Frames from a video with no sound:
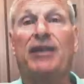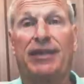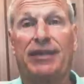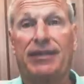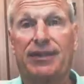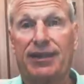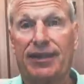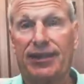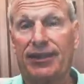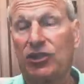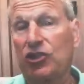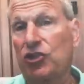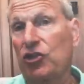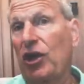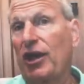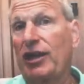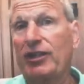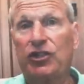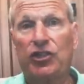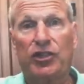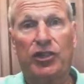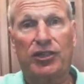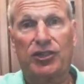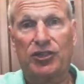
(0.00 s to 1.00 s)
it. It's
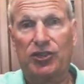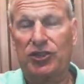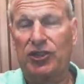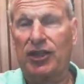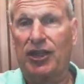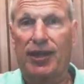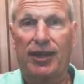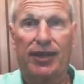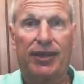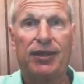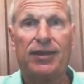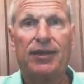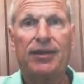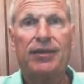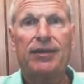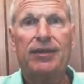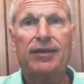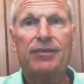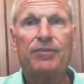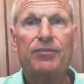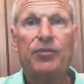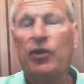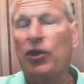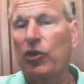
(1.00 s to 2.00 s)
not just a,
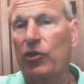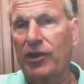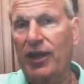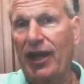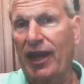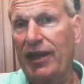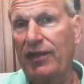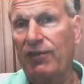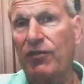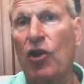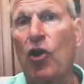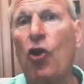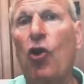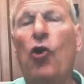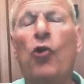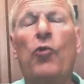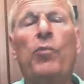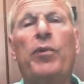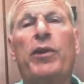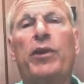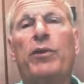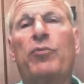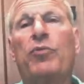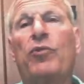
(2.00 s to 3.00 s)
you know, kind of a
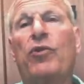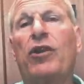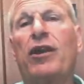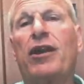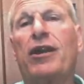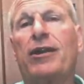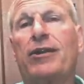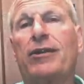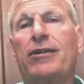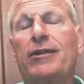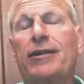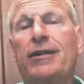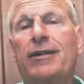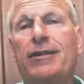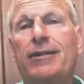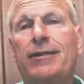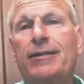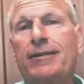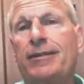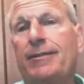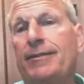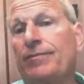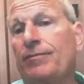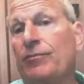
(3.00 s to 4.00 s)
hope and a prayer.
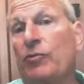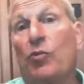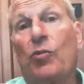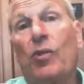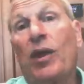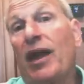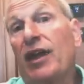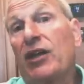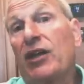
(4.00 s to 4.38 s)
We